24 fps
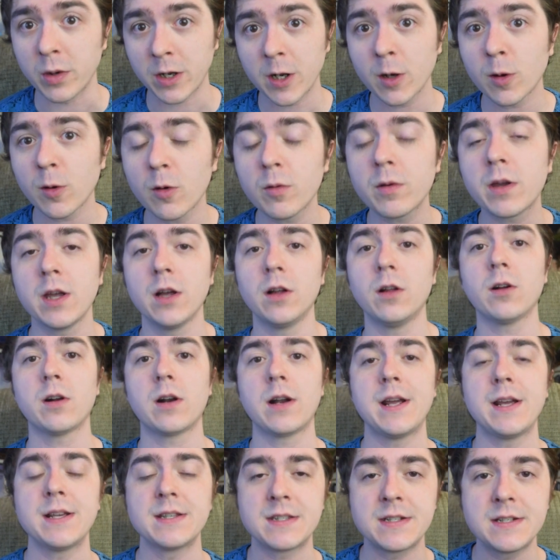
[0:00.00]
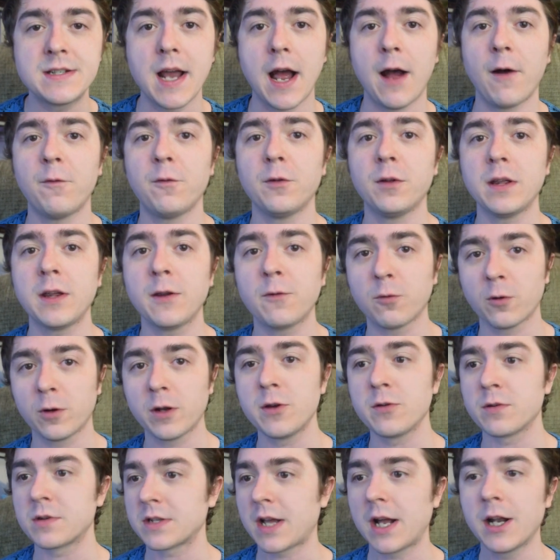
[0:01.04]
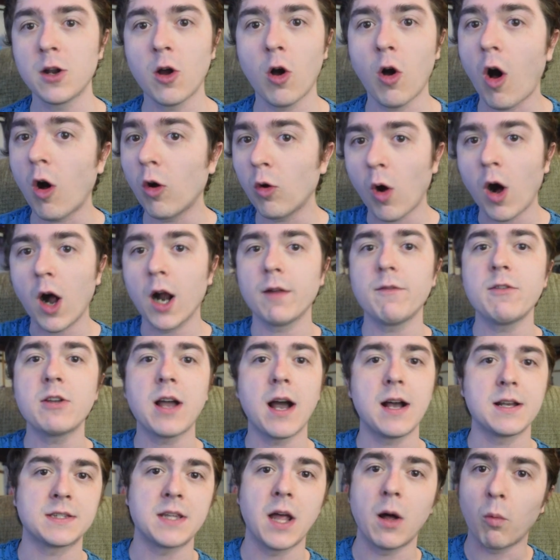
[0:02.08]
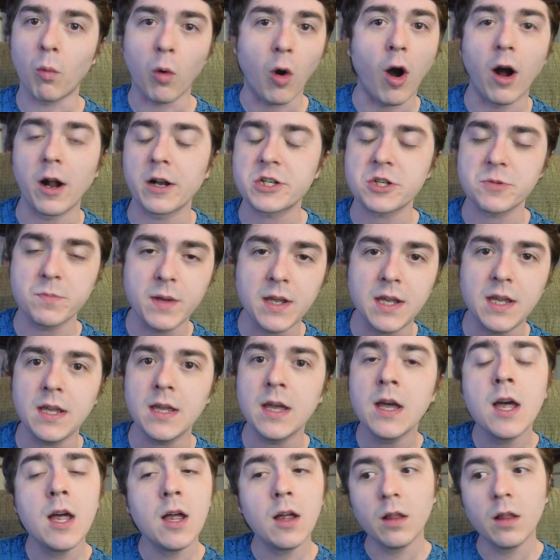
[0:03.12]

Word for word: Hero Killer is definitely for you because I know a lot of you guys that watch me